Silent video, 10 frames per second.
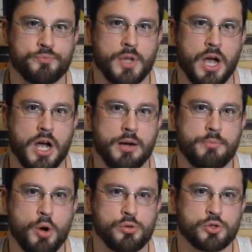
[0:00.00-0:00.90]
Uh,
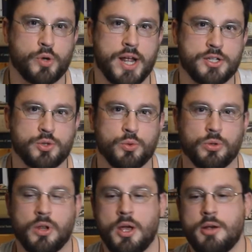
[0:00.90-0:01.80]
Post-grad
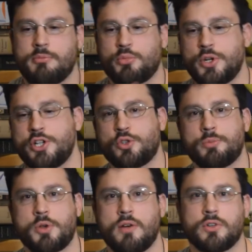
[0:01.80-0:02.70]
school, pre-strip
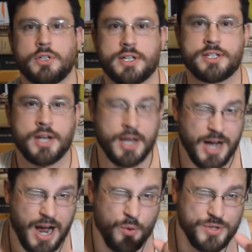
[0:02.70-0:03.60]
cover lit,
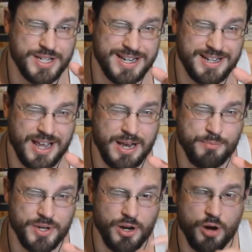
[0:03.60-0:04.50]
I was in a
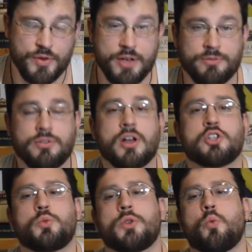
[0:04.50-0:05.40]
bit of a
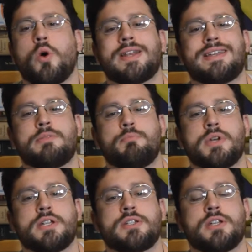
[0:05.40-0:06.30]
flux with what it
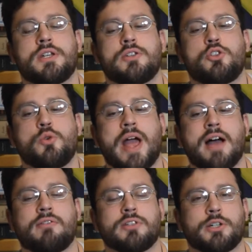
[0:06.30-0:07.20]
meant to
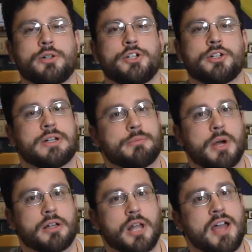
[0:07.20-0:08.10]
have literature in my
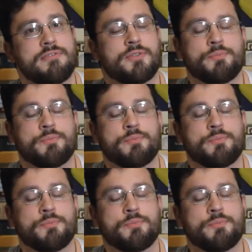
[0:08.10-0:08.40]
life,